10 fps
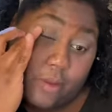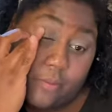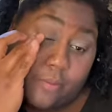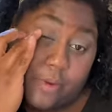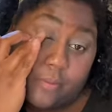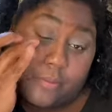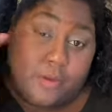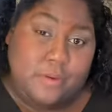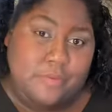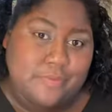boom,
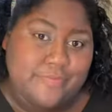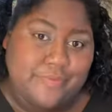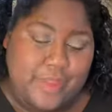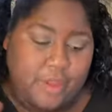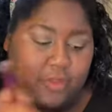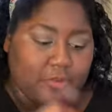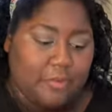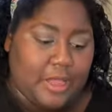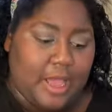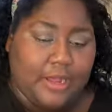boom, now you've
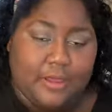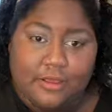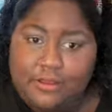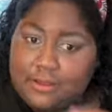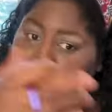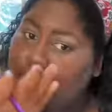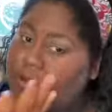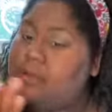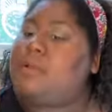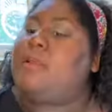applied.
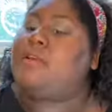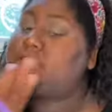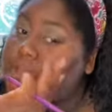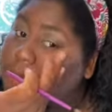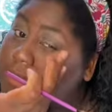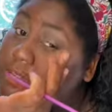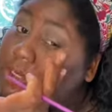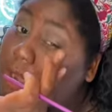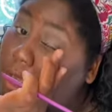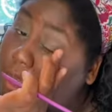And actually, I probably
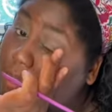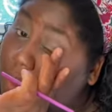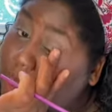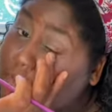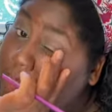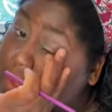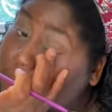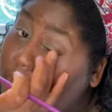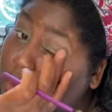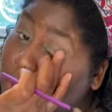shouldn't have done that from the
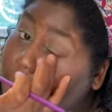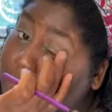gate.